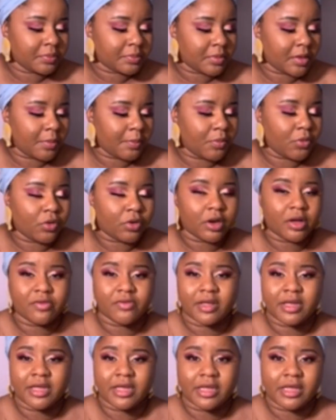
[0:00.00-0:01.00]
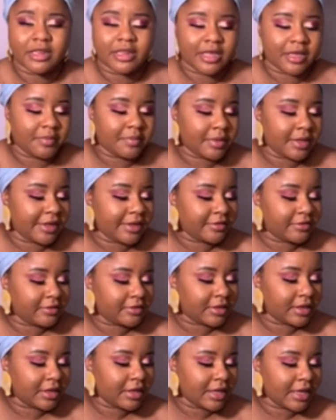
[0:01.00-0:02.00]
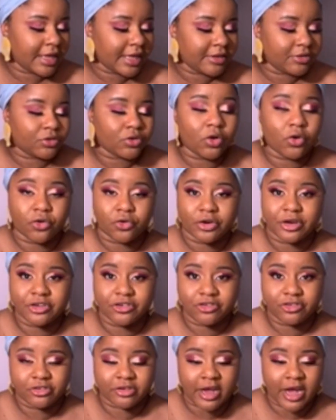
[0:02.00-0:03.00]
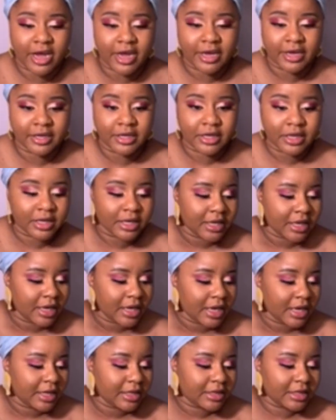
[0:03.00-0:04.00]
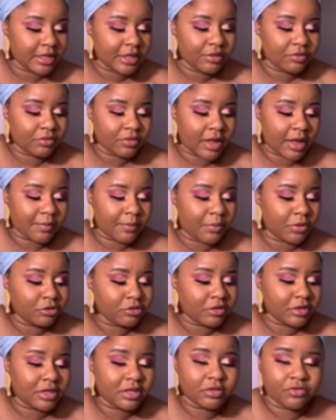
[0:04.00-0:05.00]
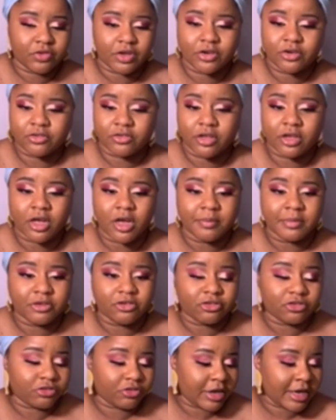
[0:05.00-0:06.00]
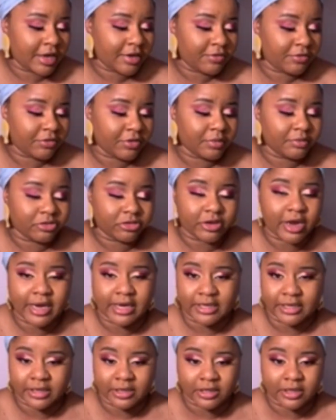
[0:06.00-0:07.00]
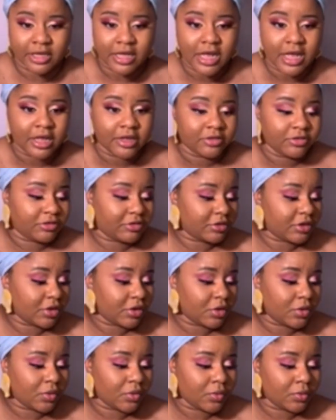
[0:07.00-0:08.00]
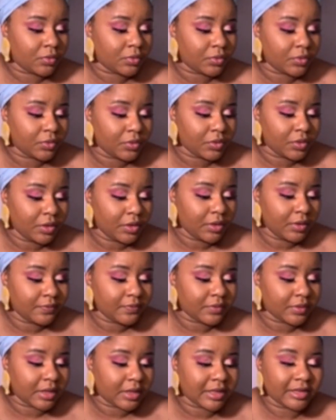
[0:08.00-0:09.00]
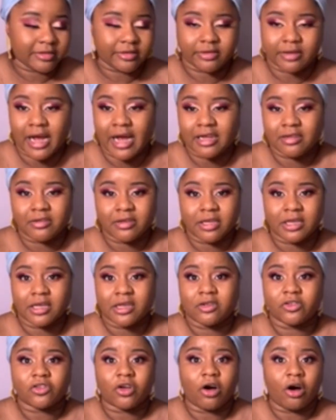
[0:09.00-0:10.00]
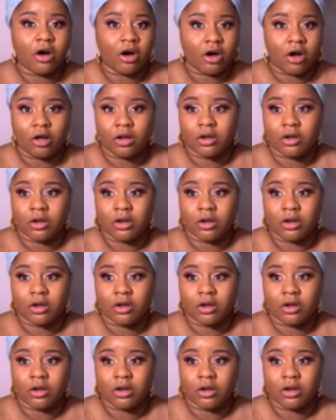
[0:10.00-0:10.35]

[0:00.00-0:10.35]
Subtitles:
more of a hit than miss, is Orange Shine. Most of these vendors are coming straight from China, so the sizing is all